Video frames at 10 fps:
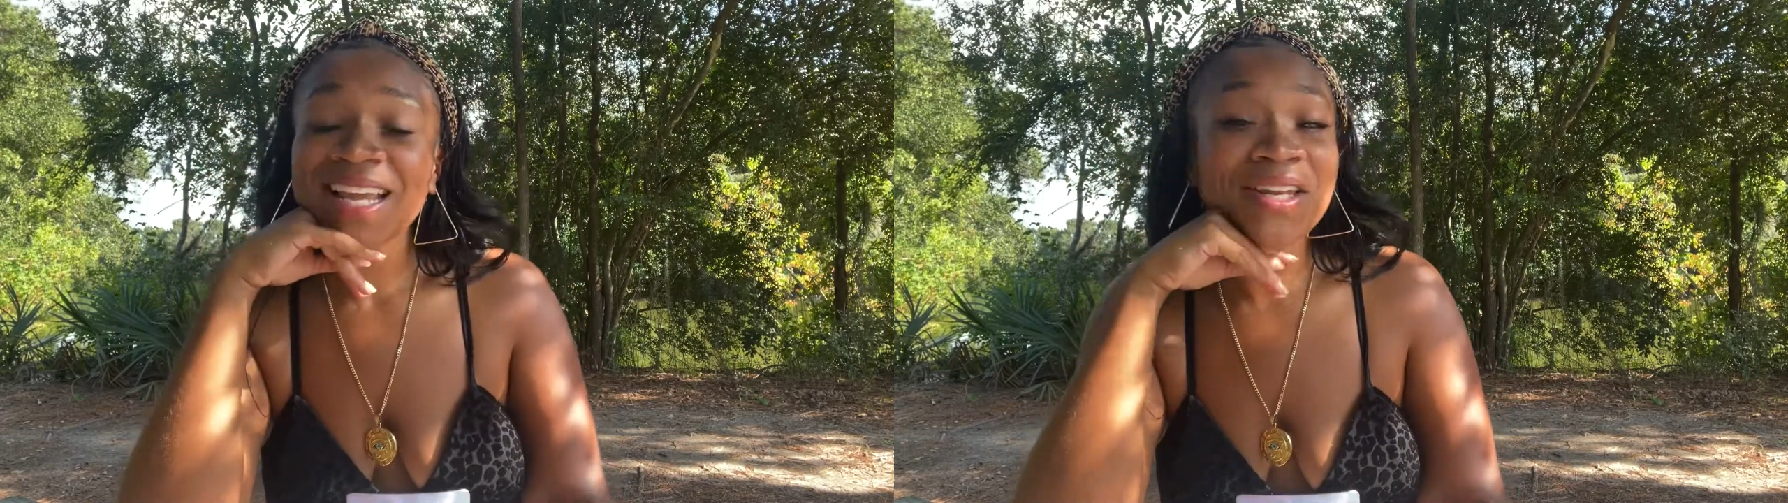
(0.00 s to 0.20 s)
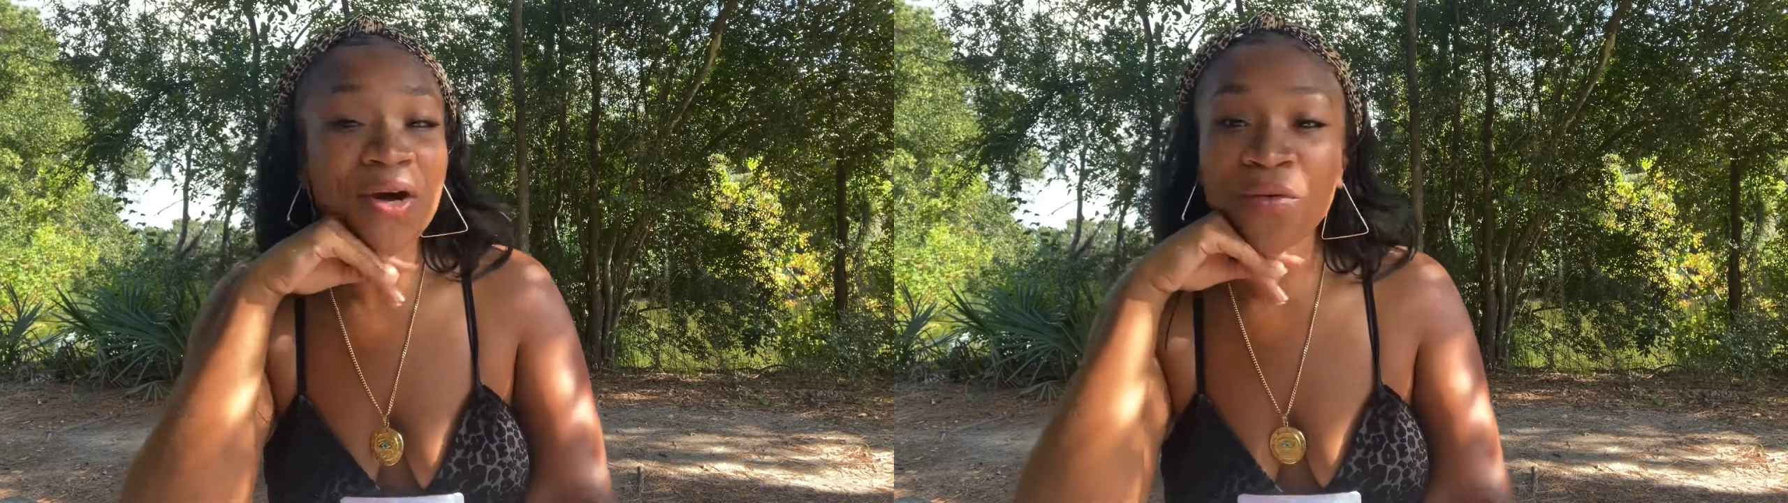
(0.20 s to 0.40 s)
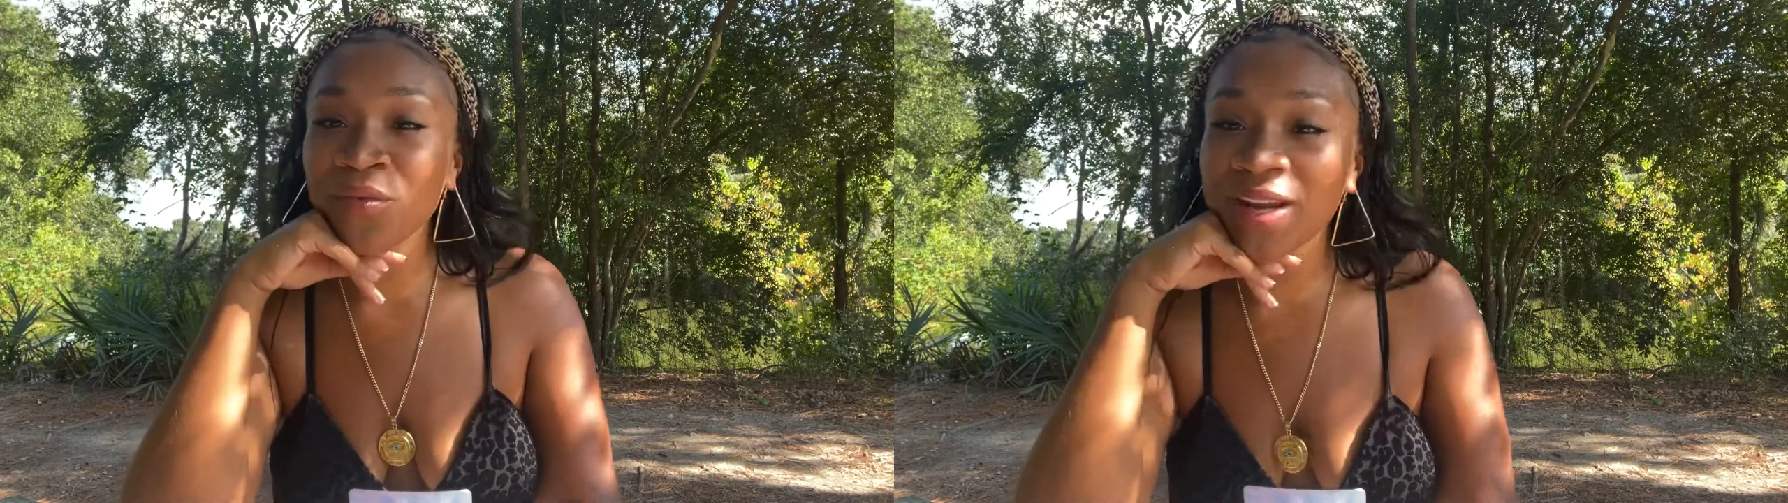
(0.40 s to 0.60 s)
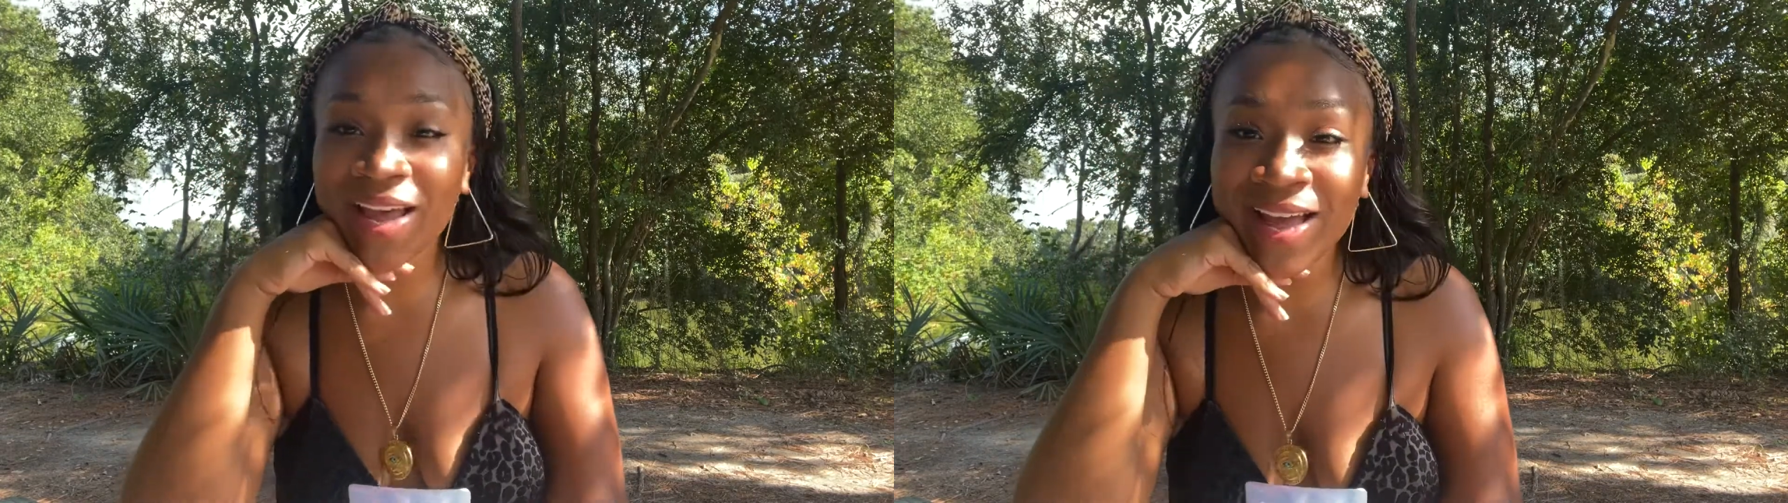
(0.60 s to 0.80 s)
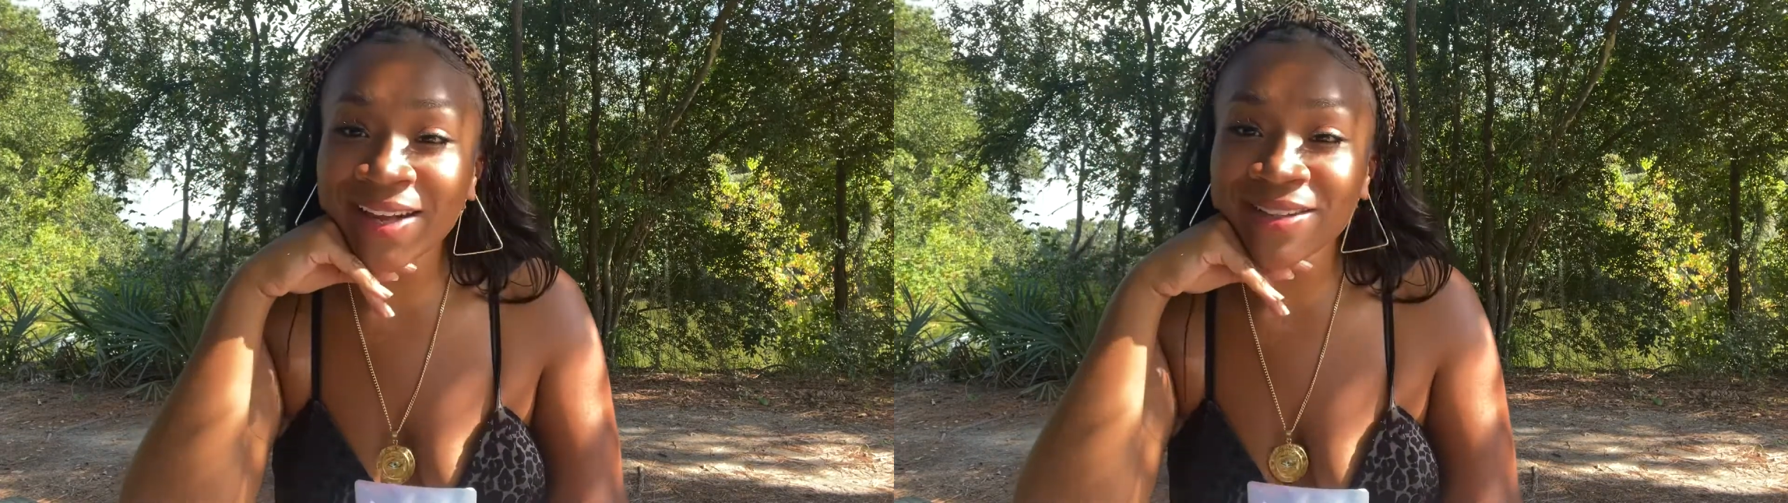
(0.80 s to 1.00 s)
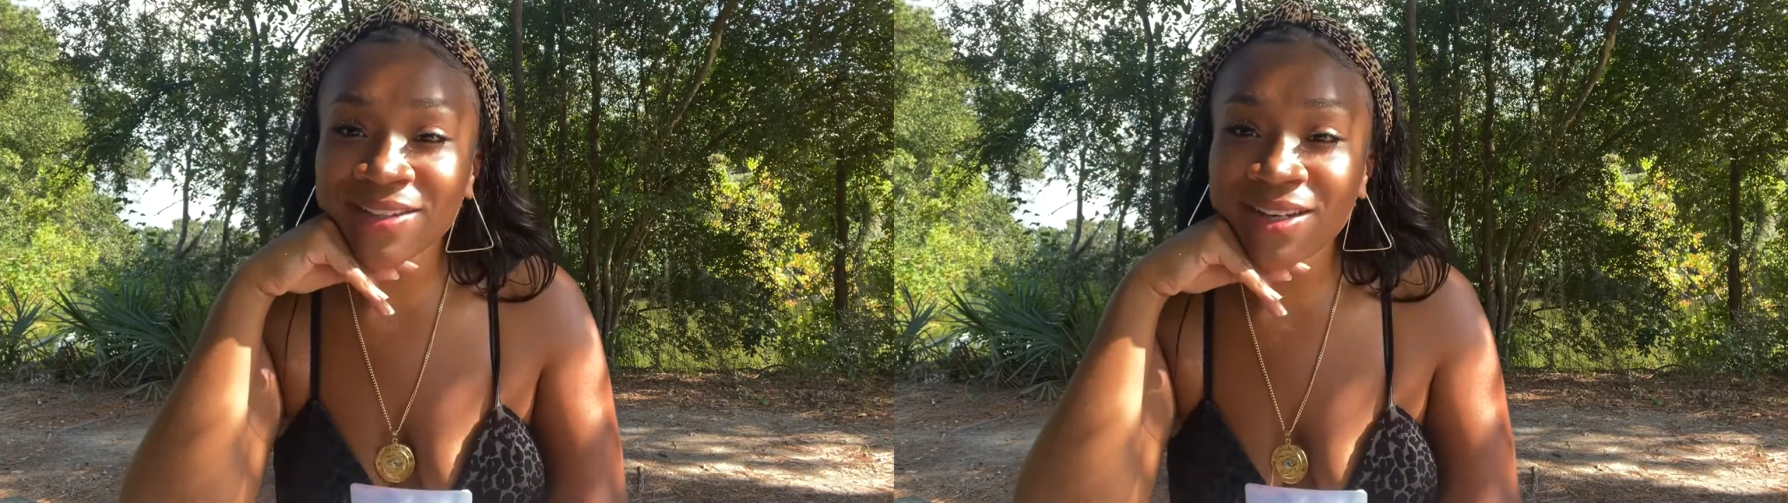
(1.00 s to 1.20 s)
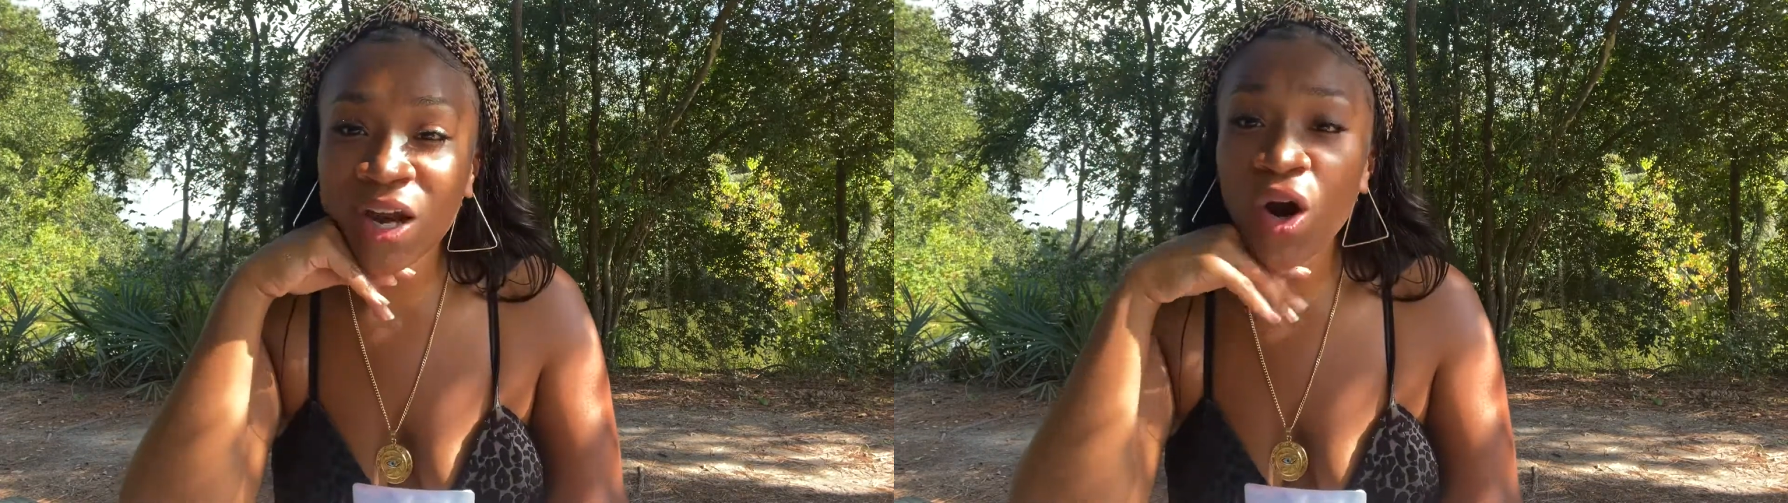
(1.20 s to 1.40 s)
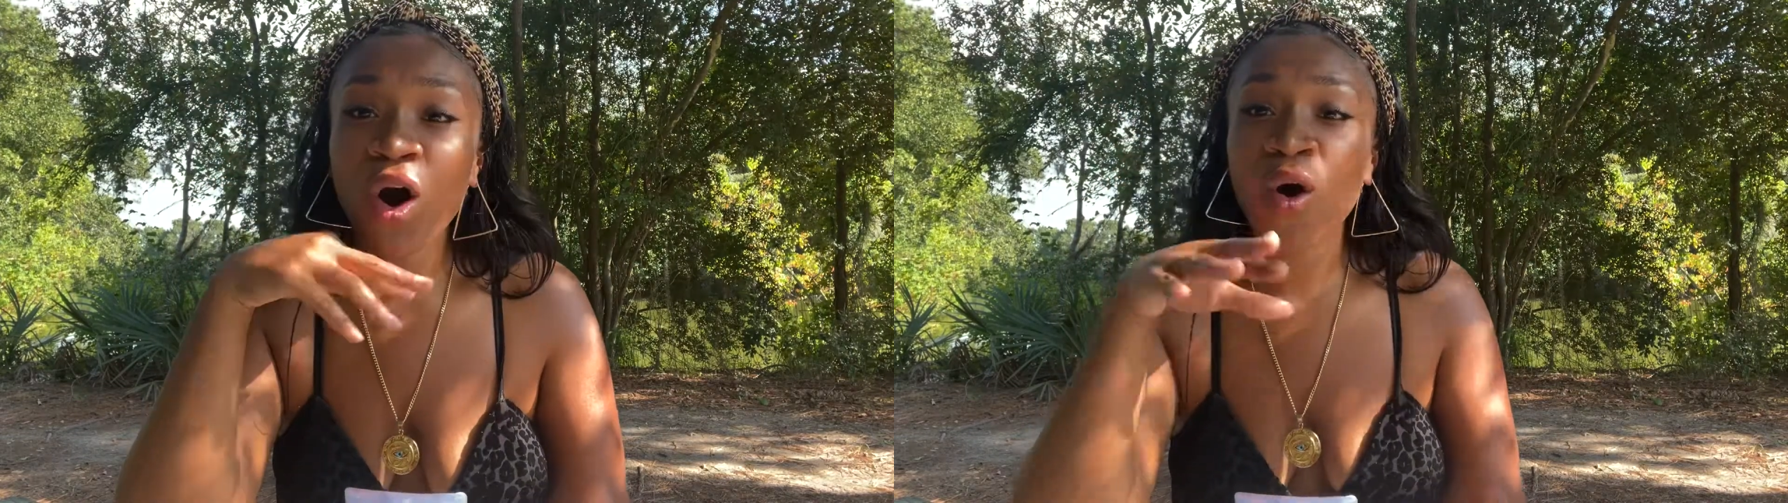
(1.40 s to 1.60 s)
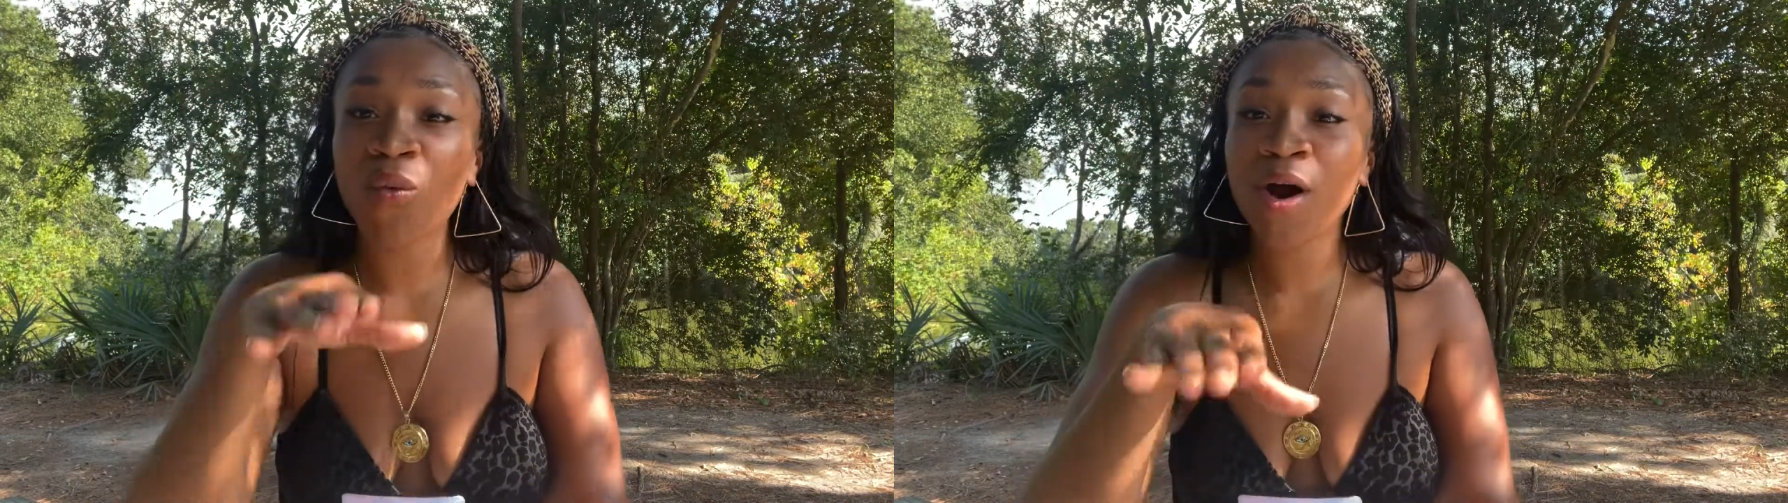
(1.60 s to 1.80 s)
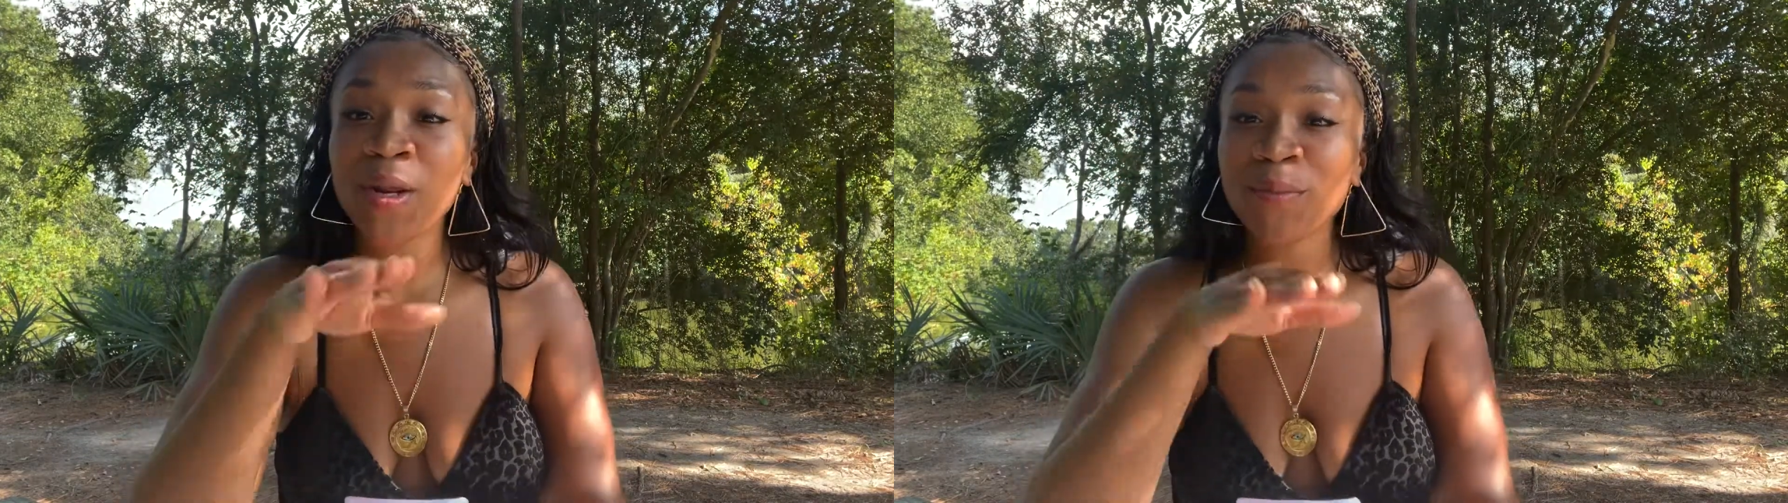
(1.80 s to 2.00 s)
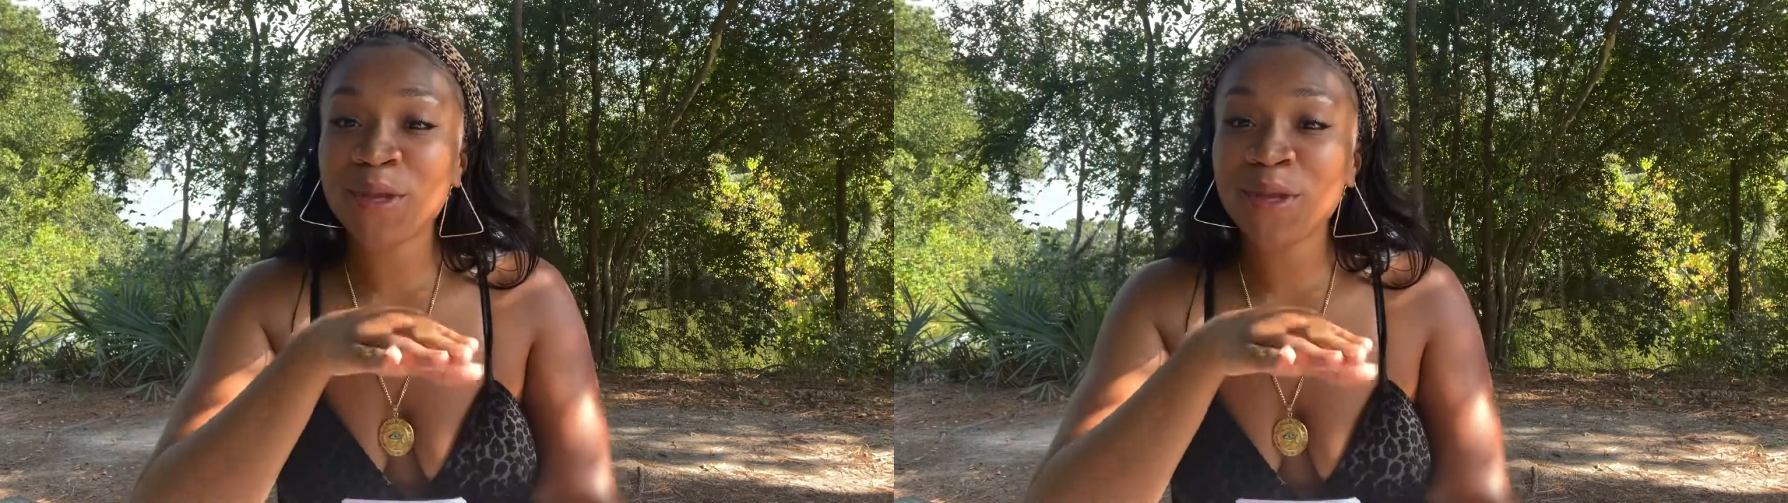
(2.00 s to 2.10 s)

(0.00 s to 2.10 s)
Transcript: Don't react on what